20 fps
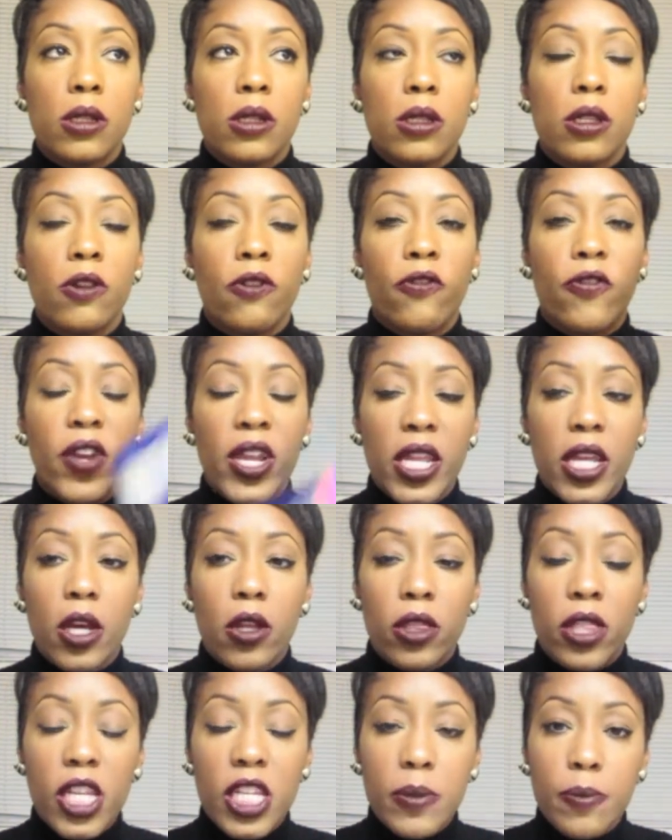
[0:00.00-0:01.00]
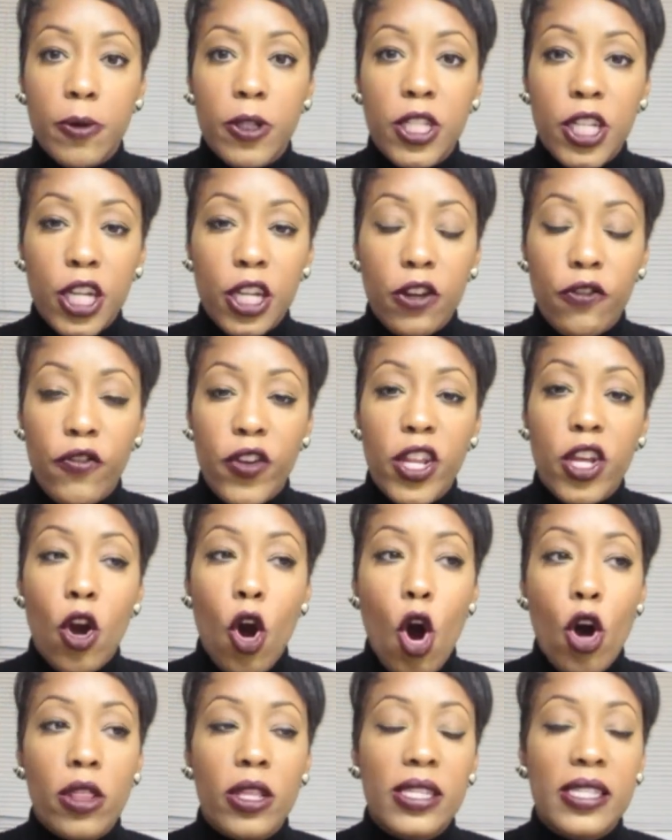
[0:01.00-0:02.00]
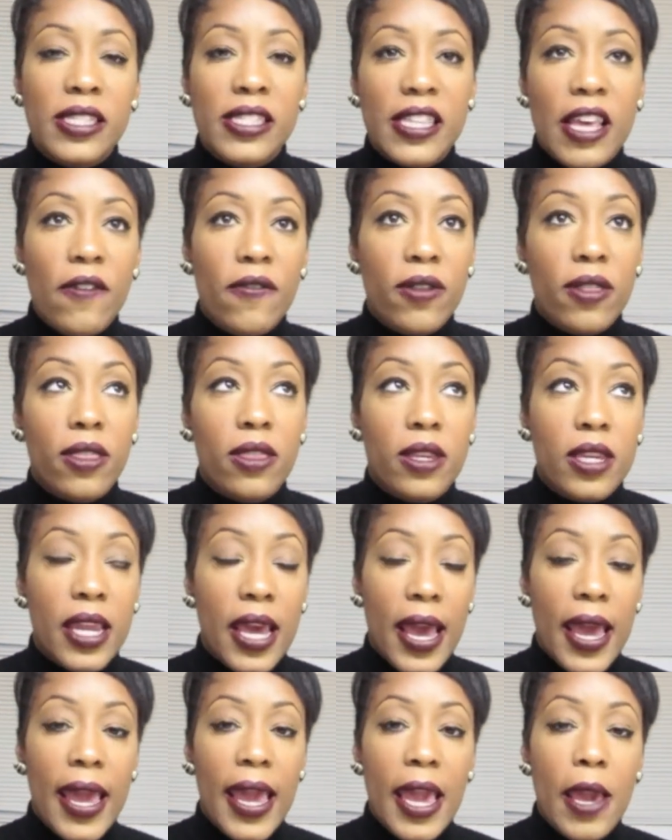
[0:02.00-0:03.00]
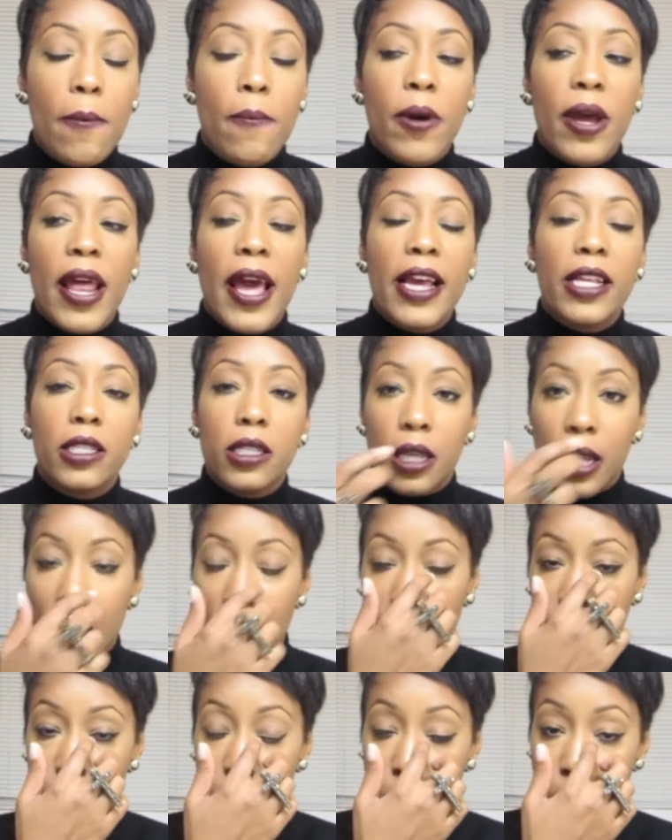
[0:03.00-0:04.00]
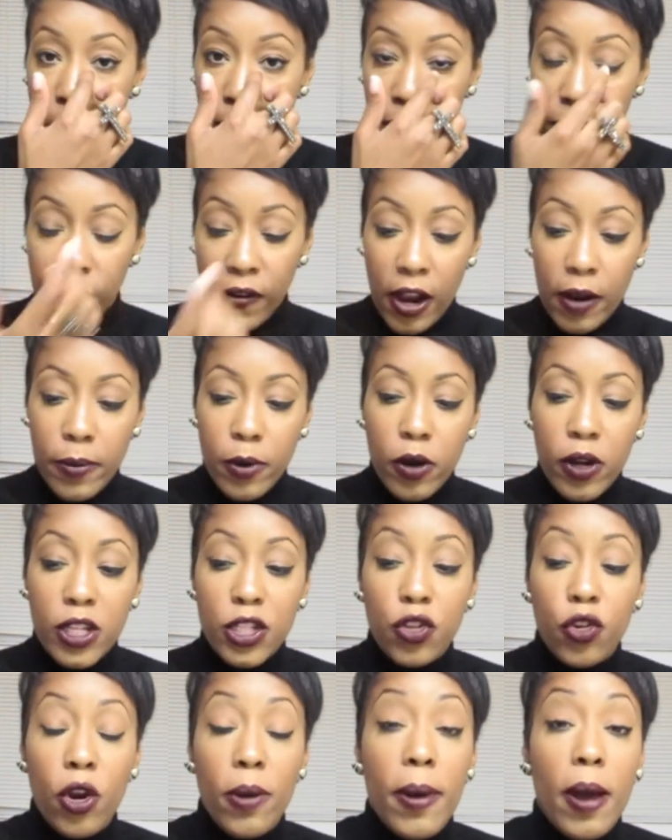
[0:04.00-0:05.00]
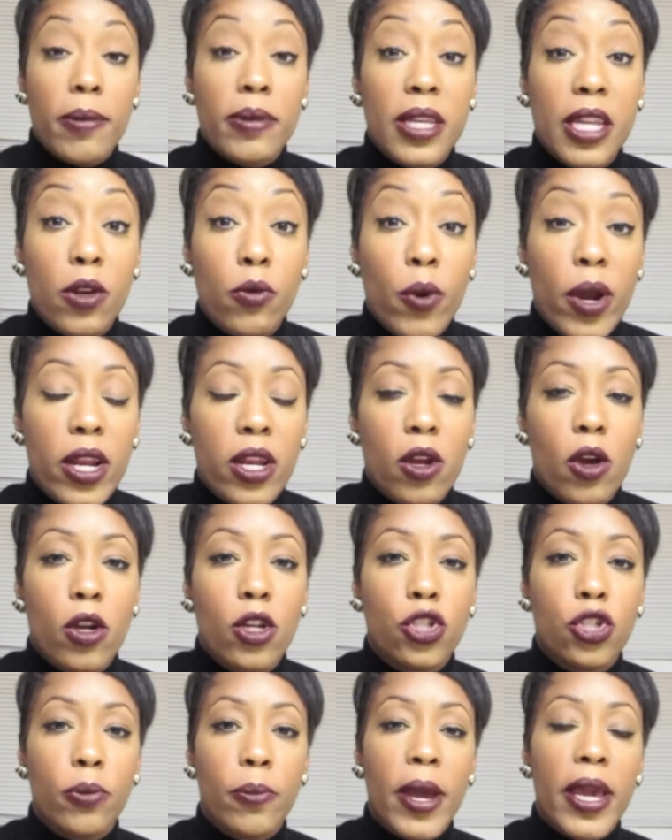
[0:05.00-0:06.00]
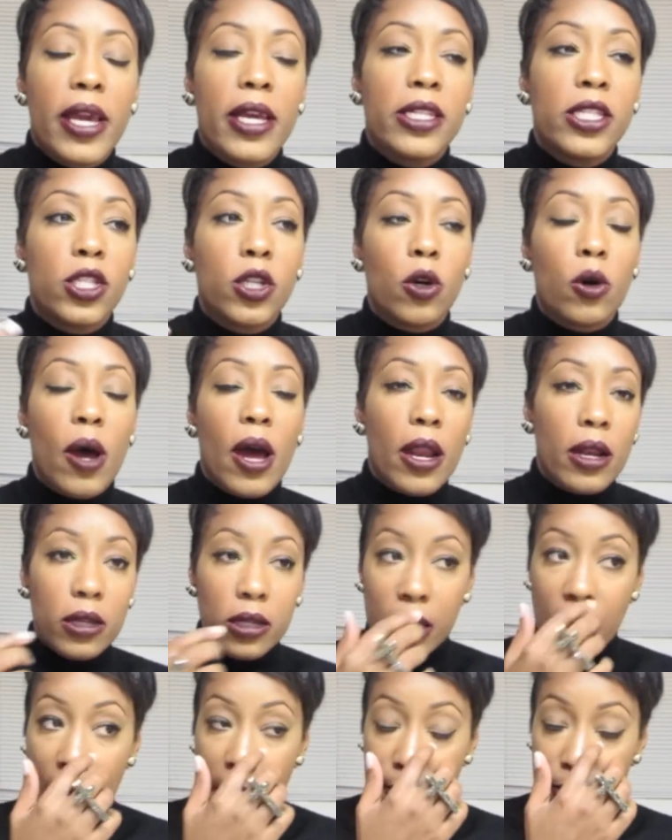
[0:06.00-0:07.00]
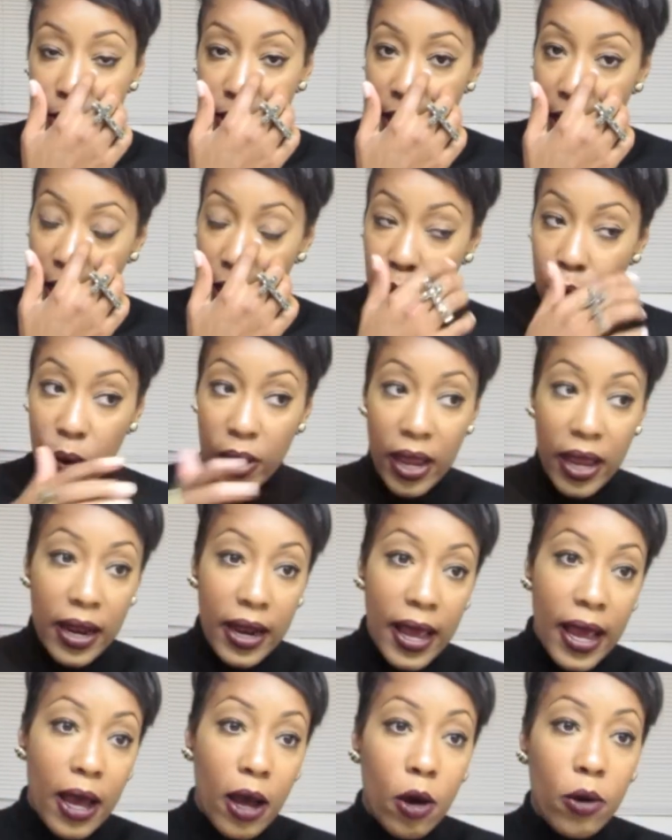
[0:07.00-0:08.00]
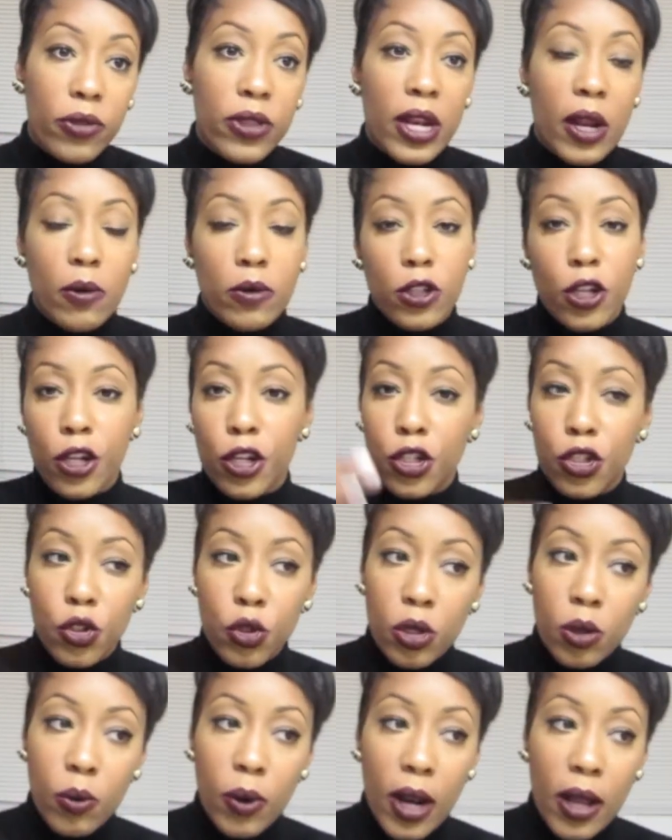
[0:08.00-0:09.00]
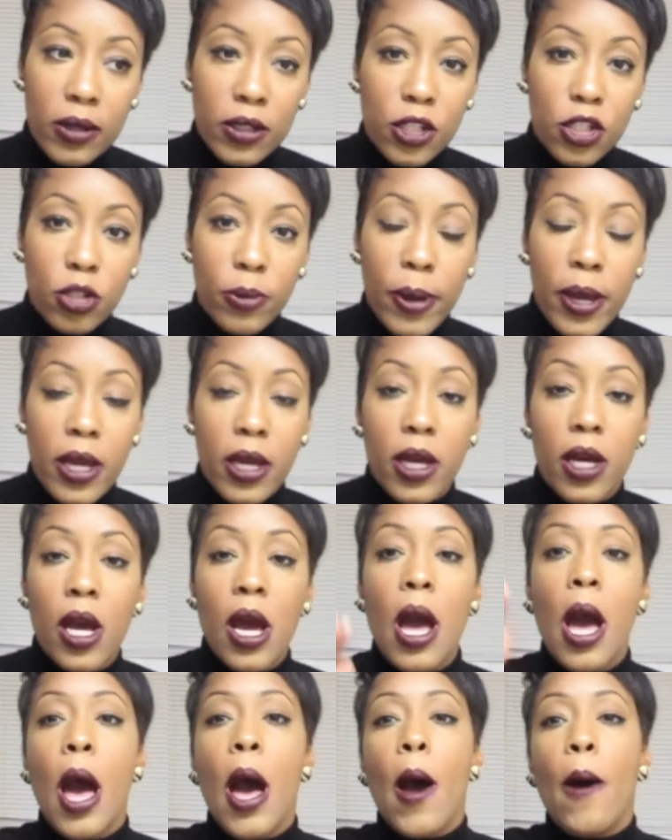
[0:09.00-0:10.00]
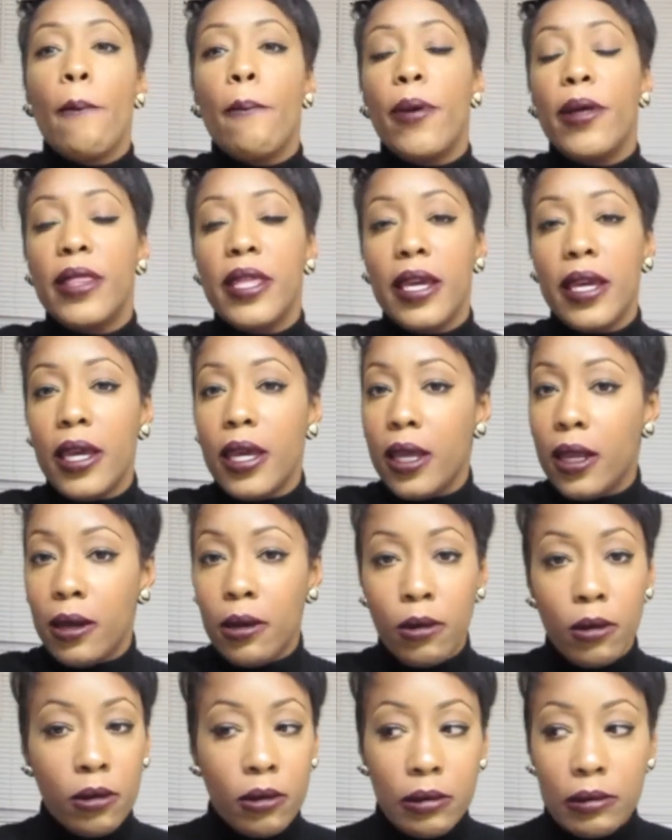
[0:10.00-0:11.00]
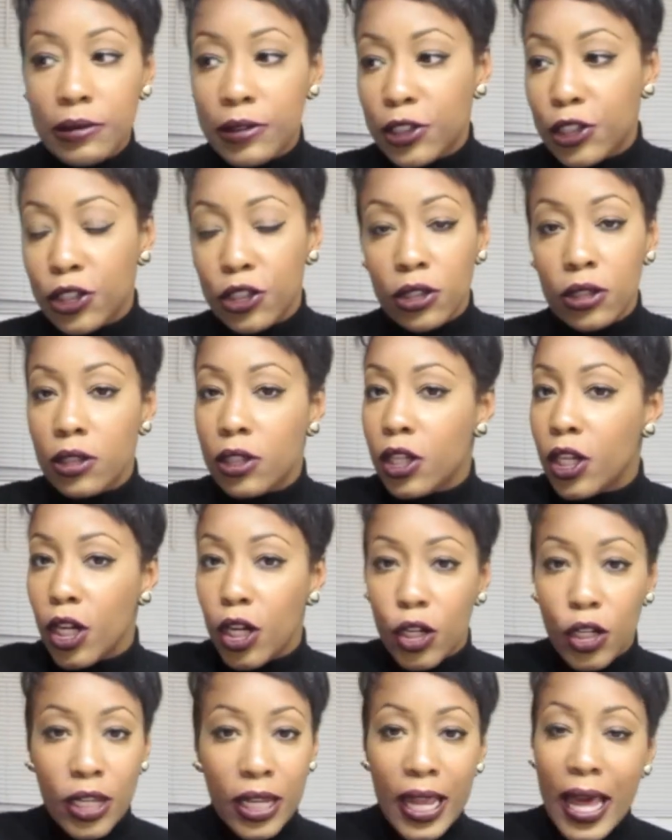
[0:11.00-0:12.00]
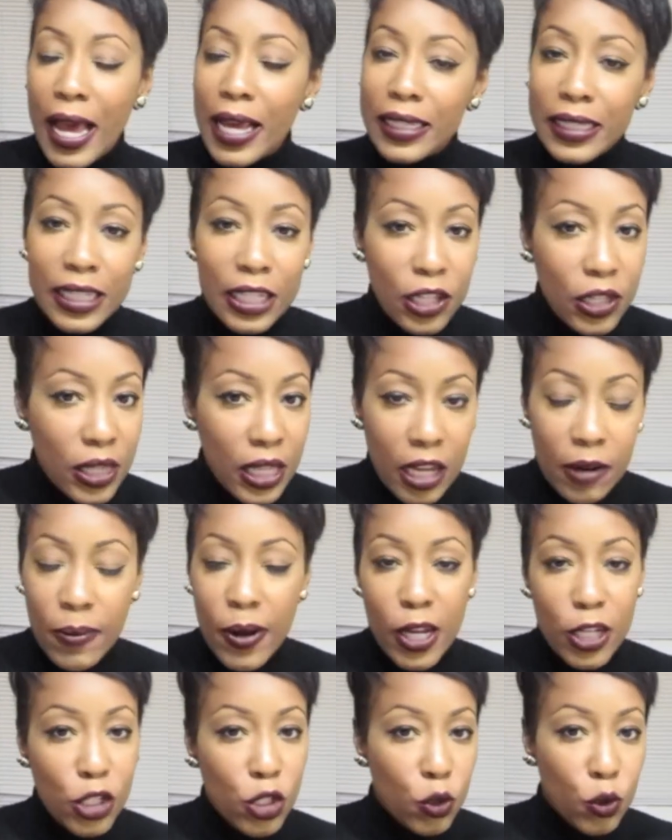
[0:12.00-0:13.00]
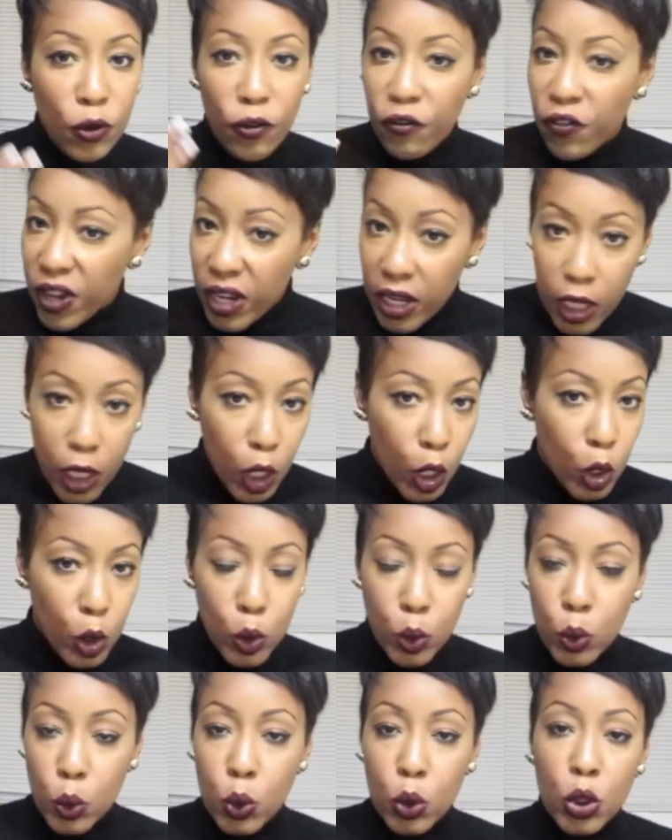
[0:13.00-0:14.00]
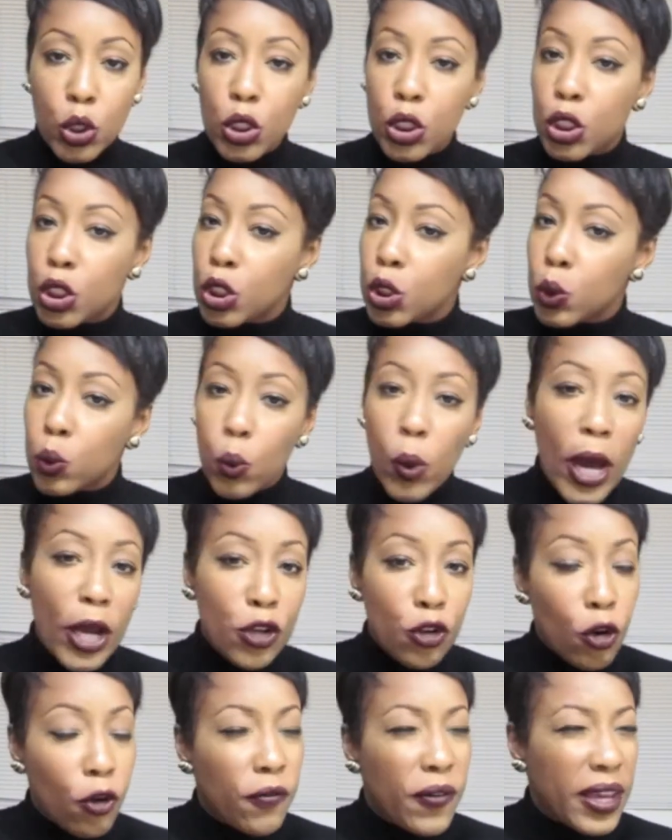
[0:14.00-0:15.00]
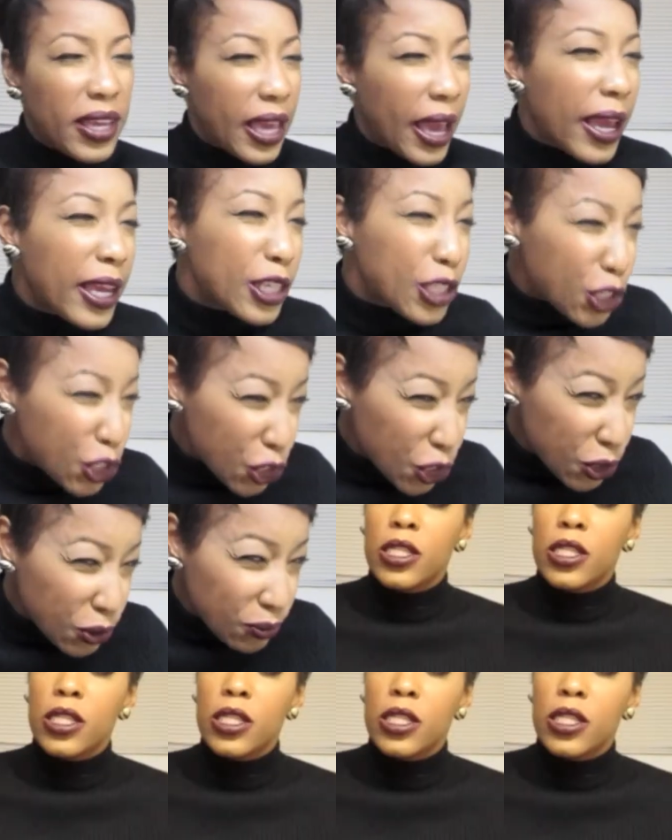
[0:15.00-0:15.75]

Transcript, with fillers: the video, this particular video on the seventh day, but as a lot of you know, if you follow me on Instagram, I was getting ready to go to Jamaica, so our time just kind of ran out, then I was gonna do it while I was in Jamaica, but then, you know, the last thing you think about is doing videos while you're on vacation.